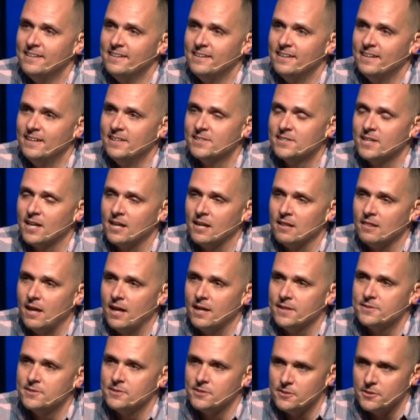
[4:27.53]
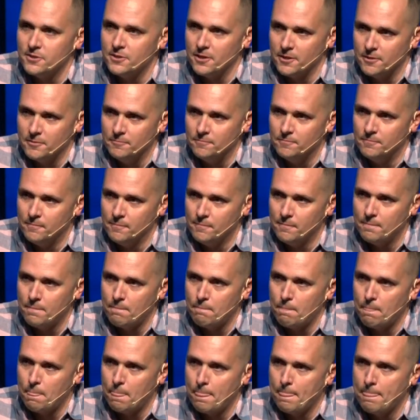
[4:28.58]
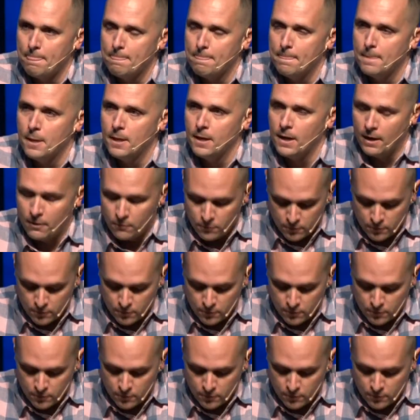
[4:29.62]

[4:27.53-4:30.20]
He's got a lot to learn. And I